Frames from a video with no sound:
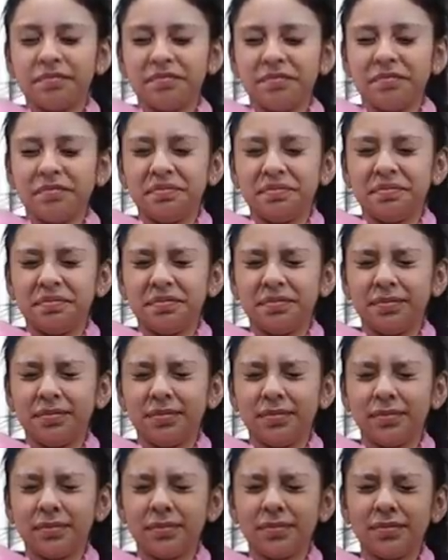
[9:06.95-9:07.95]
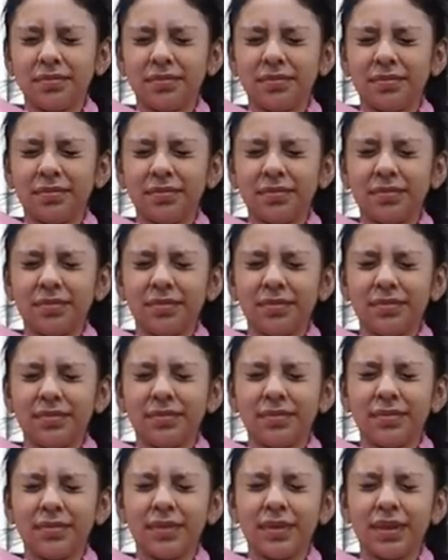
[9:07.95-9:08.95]

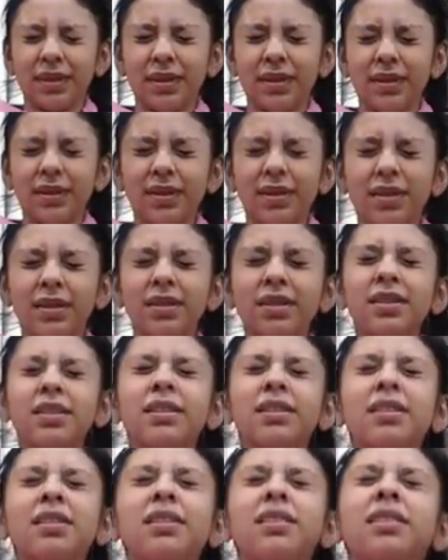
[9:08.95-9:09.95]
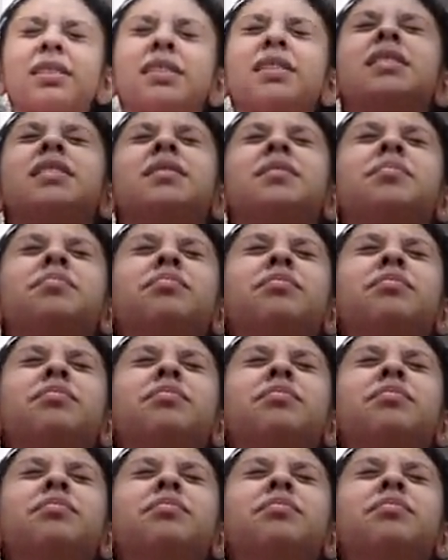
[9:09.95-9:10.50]
(silent)